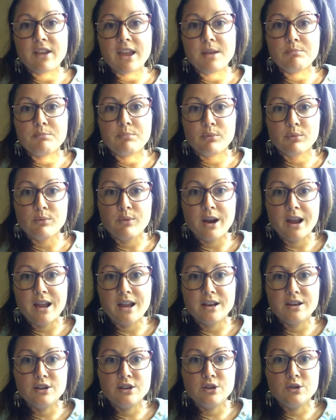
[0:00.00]
a
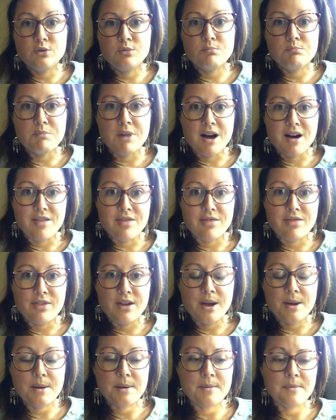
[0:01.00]
brand new month
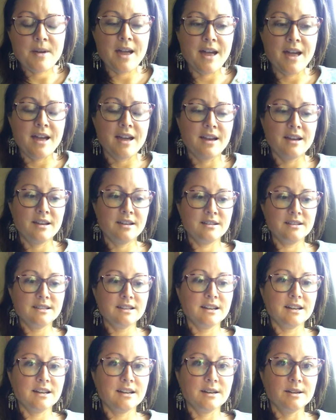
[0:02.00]
and
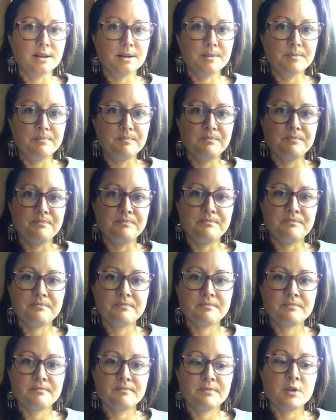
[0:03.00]
um,
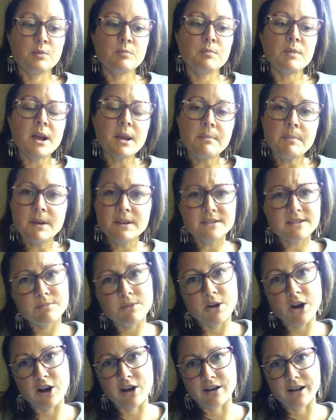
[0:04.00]
there might be some
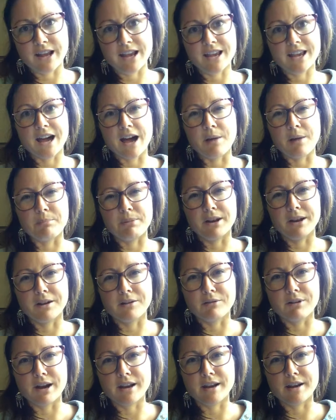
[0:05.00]
heartache happening
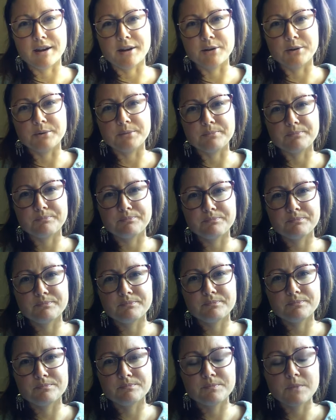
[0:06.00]
right now.
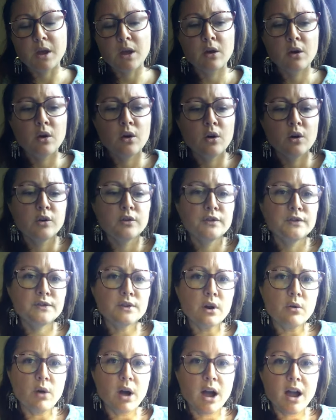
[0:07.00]

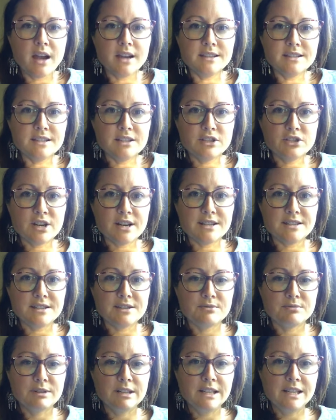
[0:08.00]
So I
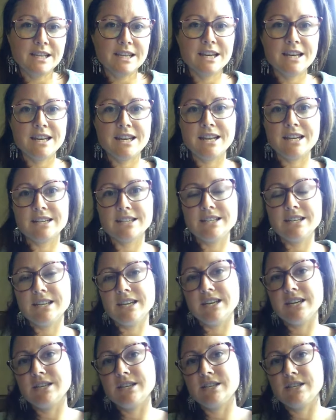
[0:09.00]
suggest really connecting
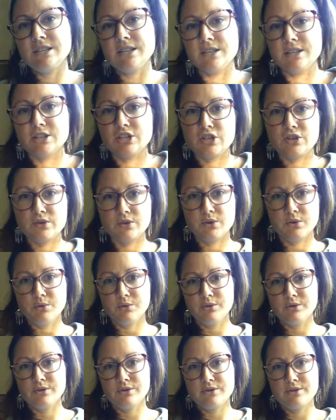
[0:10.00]
into the
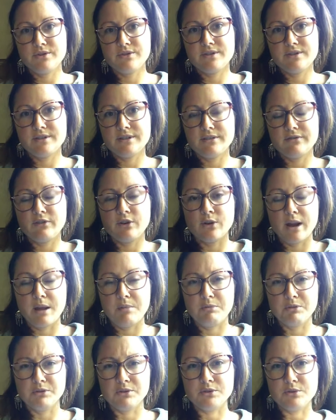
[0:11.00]
shoulders if you're
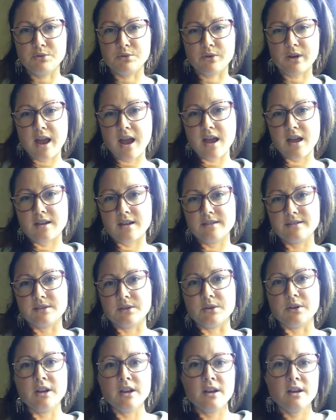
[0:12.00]
able to, okay?
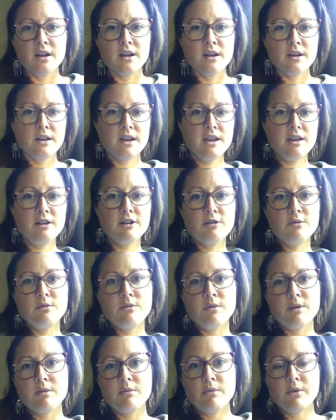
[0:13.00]
So here
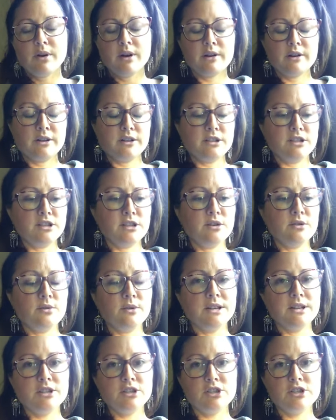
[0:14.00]
what we're going to do
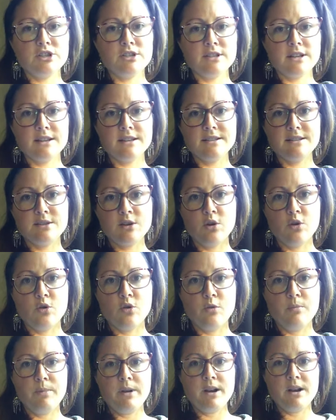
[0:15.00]
is just
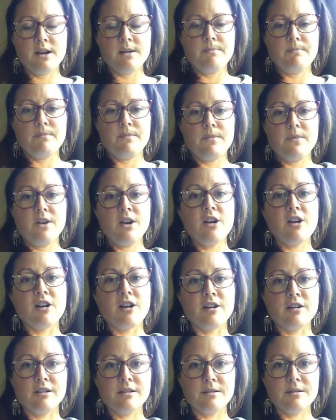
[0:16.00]
open up the
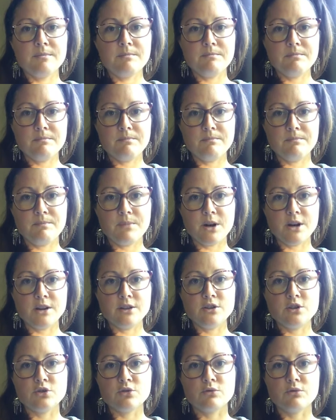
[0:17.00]
heart by
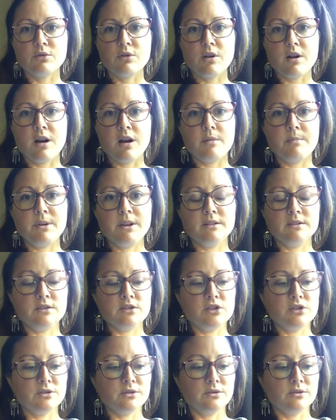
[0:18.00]
dropping the
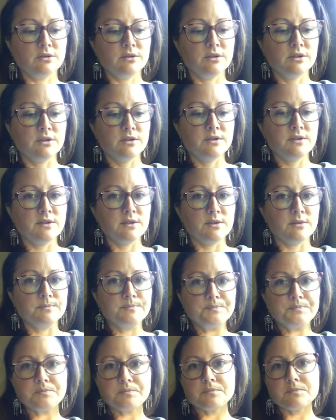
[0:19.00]
shoulders. So
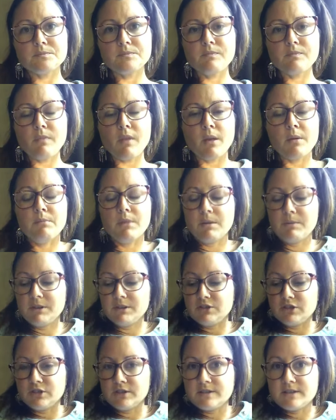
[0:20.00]
maybe
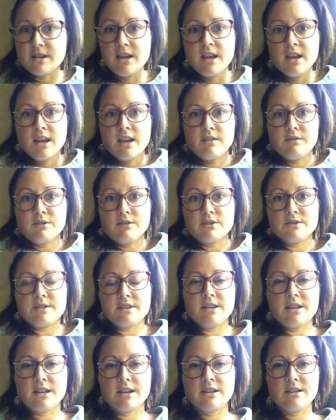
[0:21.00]
it's just if you're
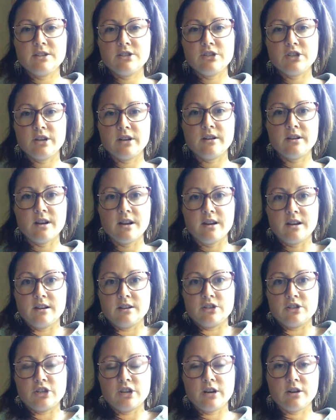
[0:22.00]
sitting in a chair, in a
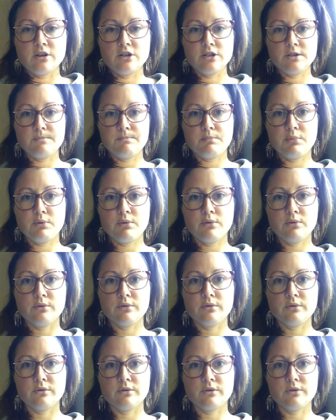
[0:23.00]
chair just
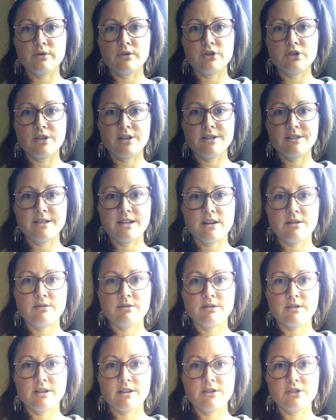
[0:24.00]
pushing down
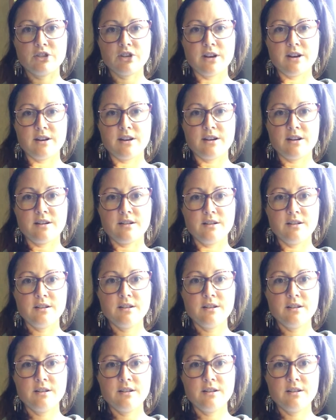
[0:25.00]
on that chair.